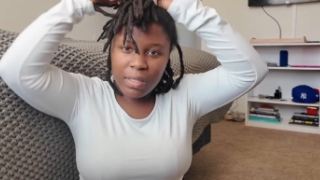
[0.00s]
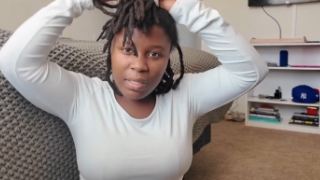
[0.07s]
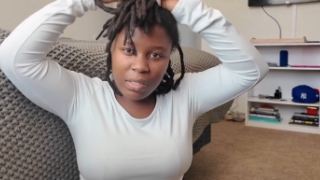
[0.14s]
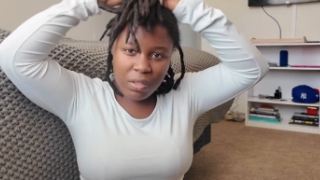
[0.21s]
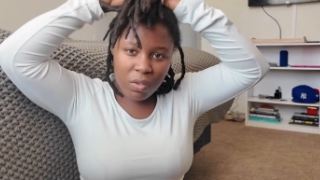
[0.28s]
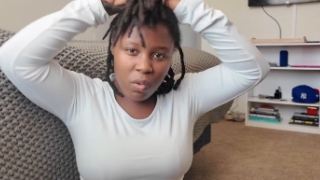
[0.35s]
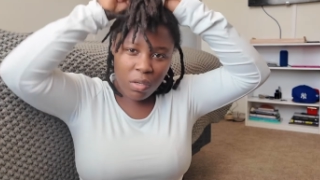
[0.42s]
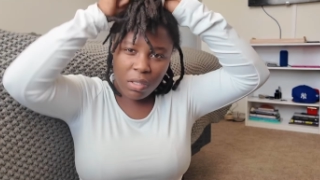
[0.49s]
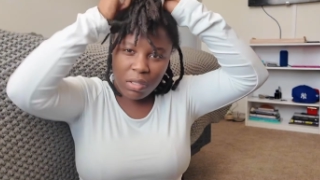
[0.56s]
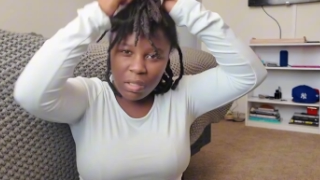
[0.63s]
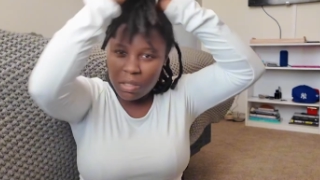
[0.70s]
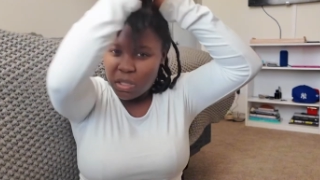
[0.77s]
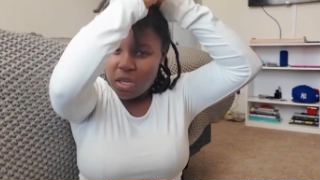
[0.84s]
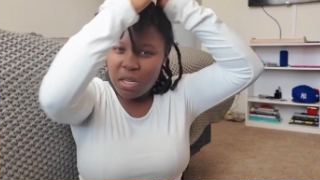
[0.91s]
it's going to
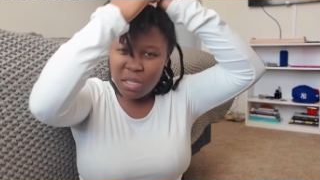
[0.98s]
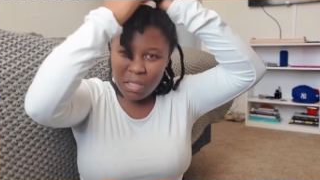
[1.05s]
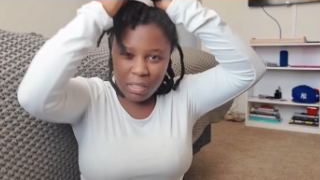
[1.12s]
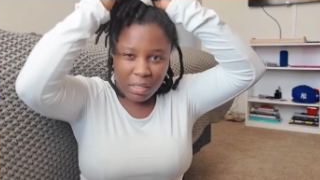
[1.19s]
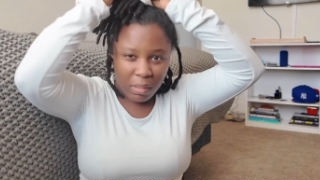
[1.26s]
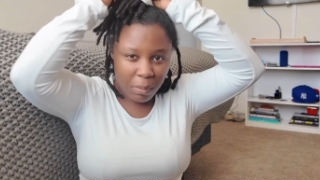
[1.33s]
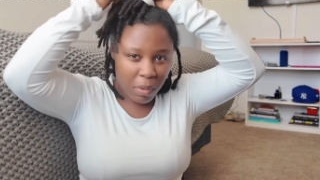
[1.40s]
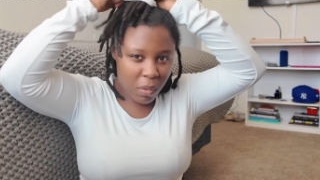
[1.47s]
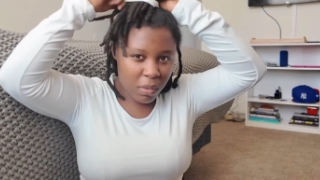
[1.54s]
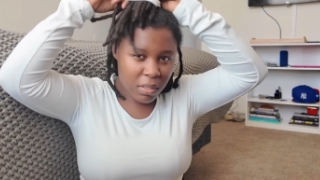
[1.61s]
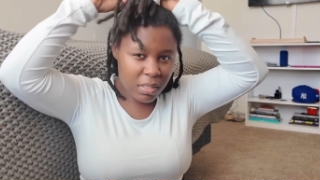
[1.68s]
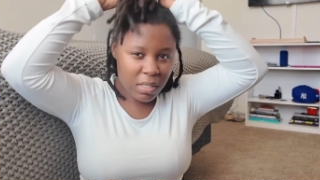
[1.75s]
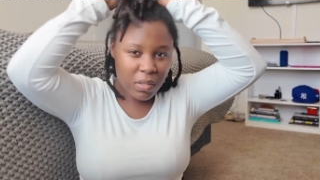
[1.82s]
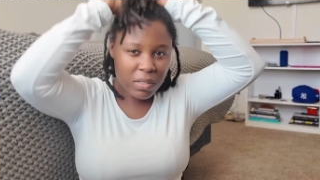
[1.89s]
look ugly. The
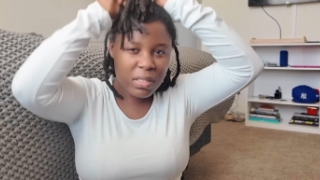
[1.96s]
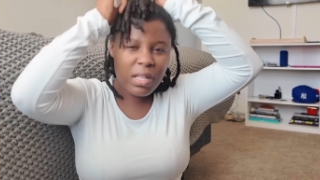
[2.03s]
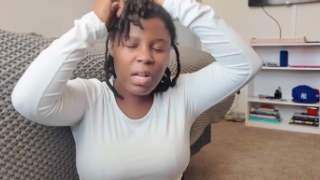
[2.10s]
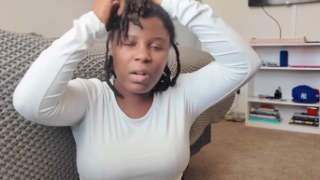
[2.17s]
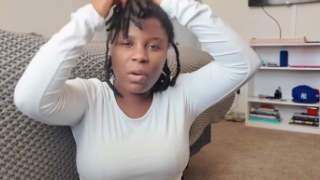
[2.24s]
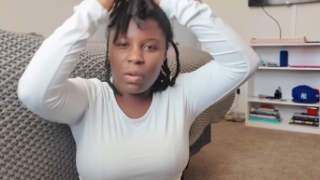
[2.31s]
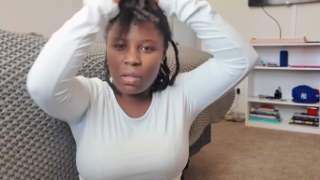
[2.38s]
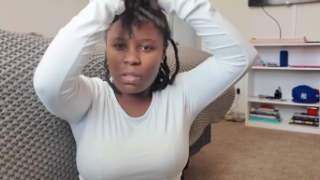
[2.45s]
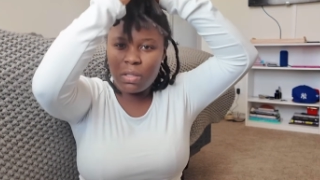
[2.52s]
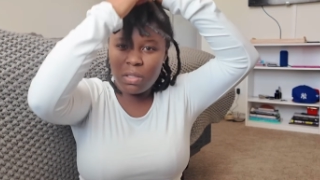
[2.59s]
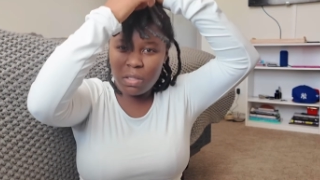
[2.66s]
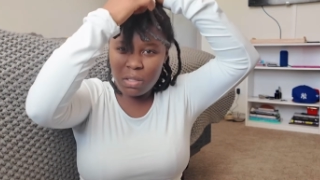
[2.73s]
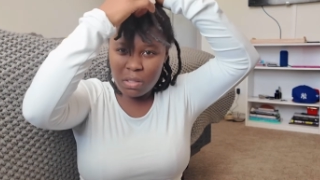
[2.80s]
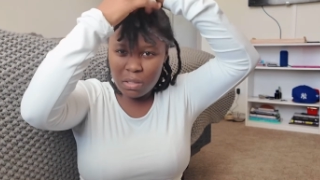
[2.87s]
ponytail is not going to
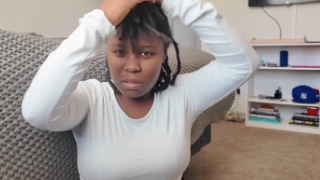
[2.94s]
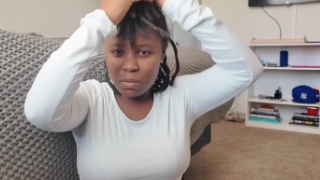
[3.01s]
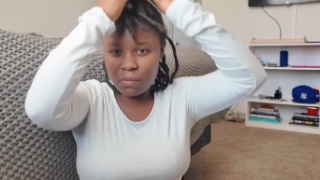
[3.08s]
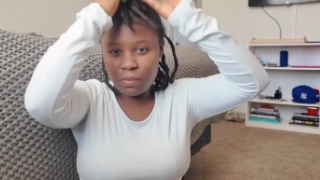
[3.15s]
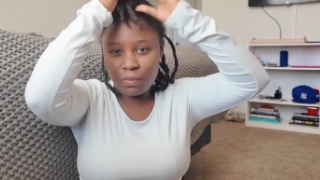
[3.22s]
look